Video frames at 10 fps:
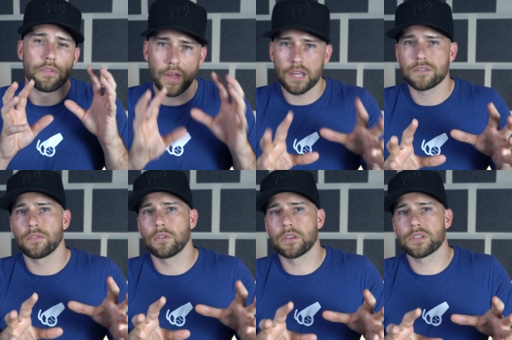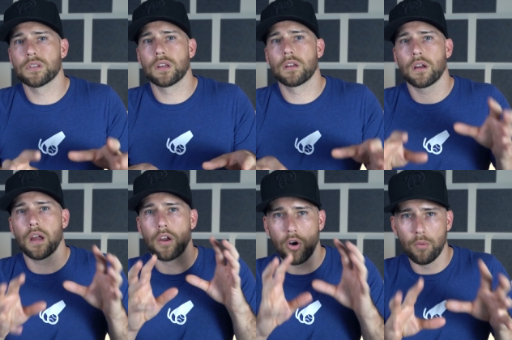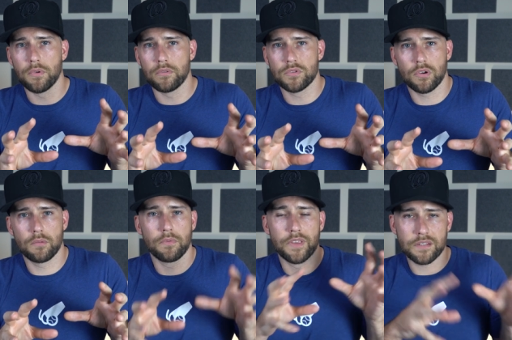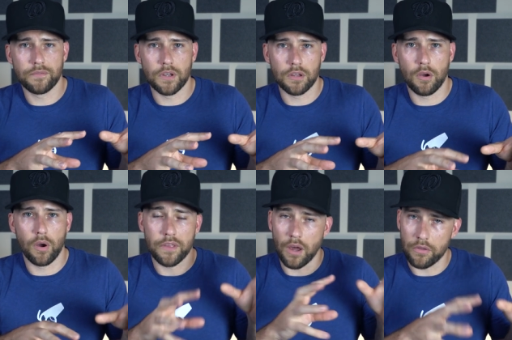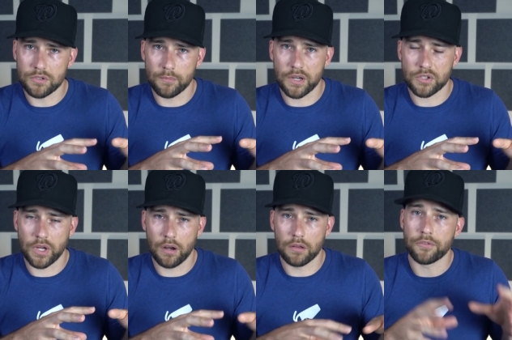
Thanks for listening. I hope you enjoyed this video and the others on my channel.